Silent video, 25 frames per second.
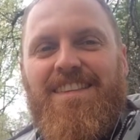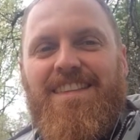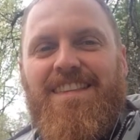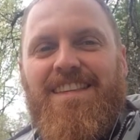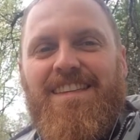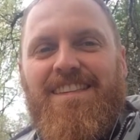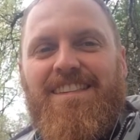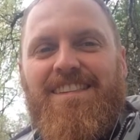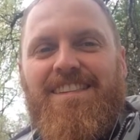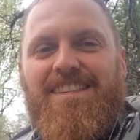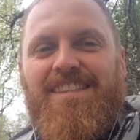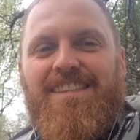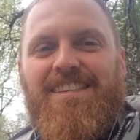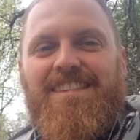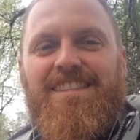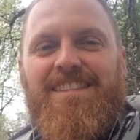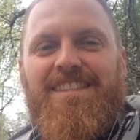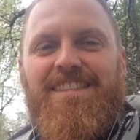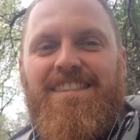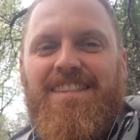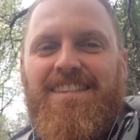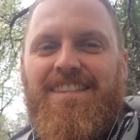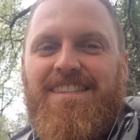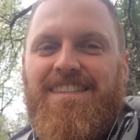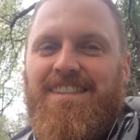this
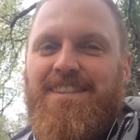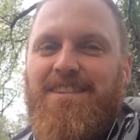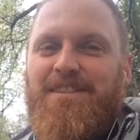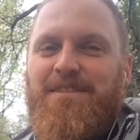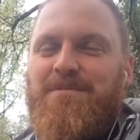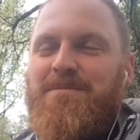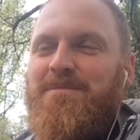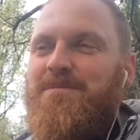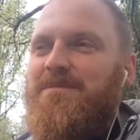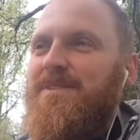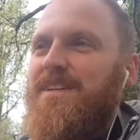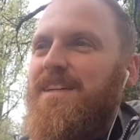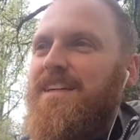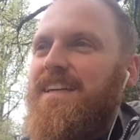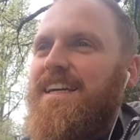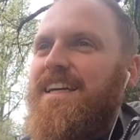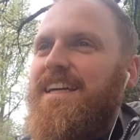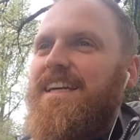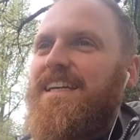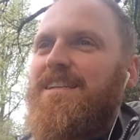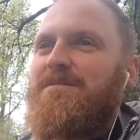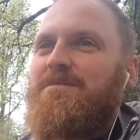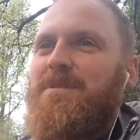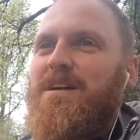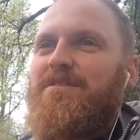system,
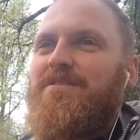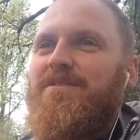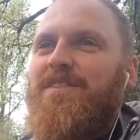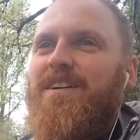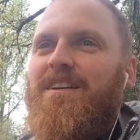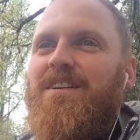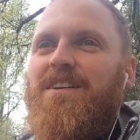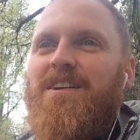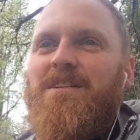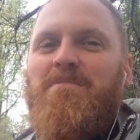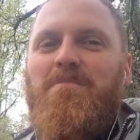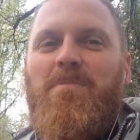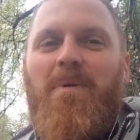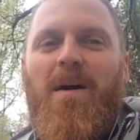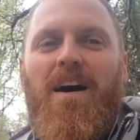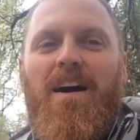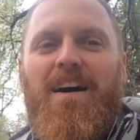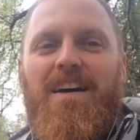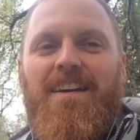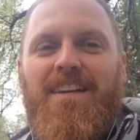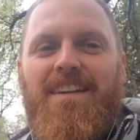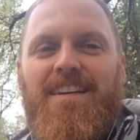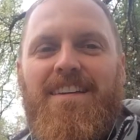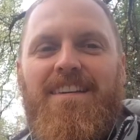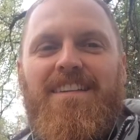into my very
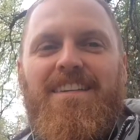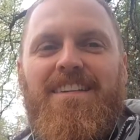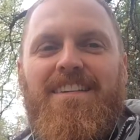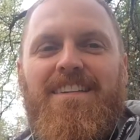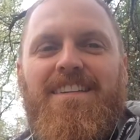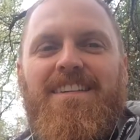body,